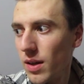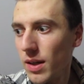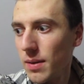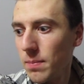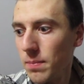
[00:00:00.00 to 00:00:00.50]

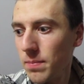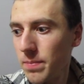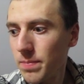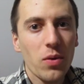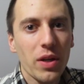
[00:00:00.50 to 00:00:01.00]
um,
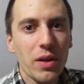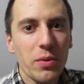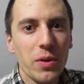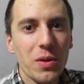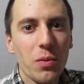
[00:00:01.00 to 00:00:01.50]
what I
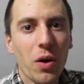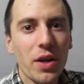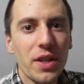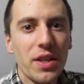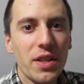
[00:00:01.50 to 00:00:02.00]
really
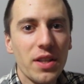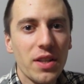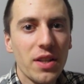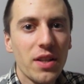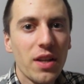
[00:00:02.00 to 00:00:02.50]
wanted
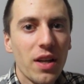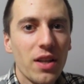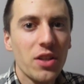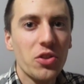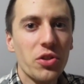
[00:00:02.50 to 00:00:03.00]
in
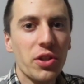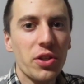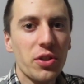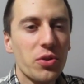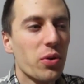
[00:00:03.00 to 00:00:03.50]
the new
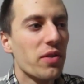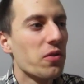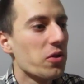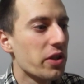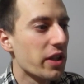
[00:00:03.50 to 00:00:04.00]
year
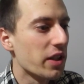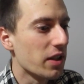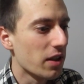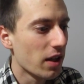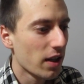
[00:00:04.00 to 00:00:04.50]

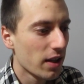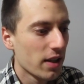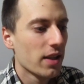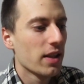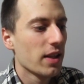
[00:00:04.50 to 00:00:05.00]
2014
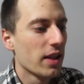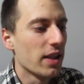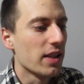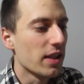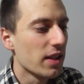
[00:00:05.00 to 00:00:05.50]

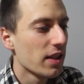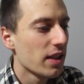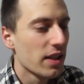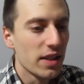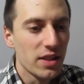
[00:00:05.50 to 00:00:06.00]
and
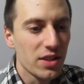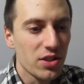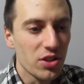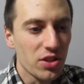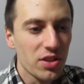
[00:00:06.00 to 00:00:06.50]
it's
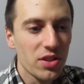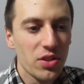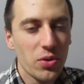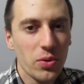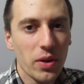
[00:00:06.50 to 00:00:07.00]
just
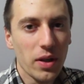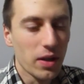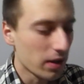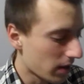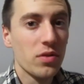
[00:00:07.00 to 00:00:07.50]
to uh,
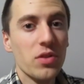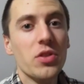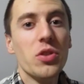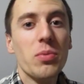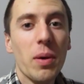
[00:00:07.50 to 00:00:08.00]

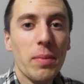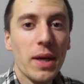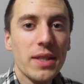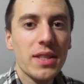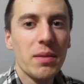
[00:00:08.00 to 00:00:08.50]
do my
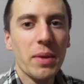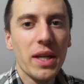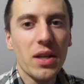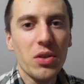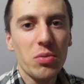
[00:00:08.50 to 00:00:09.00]
best to
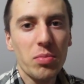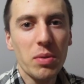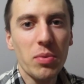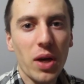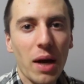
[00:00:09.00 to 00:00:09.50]
make other
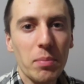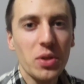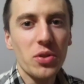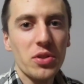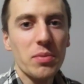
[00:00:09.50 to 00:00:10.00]
people
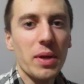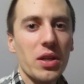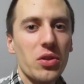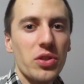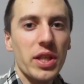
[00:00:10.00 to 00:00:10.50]
happier, to
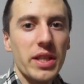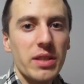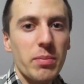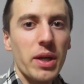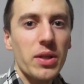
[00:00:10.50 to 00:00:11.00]
make their
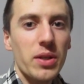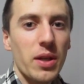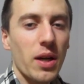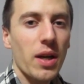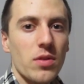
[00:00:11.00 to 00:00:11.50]
days better
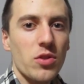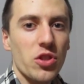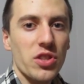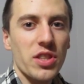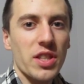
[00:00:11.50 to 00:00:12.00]

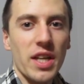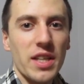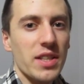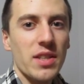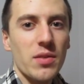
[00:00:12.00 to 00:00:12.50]
just in
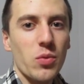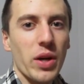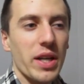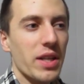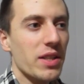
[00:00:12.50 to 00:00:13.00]
any
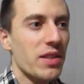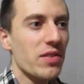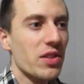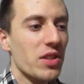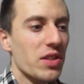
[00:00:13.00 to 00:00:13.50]
way,
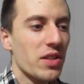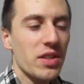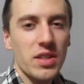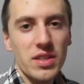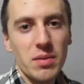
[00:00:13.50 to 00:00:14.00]
even
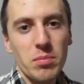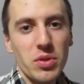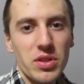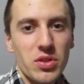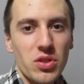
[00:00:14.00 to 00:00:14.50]
the
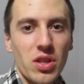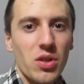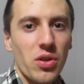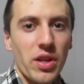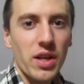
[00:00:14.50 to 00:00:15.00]
simplest or
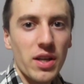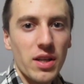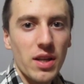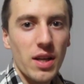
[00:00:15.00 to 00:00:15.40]
little thing,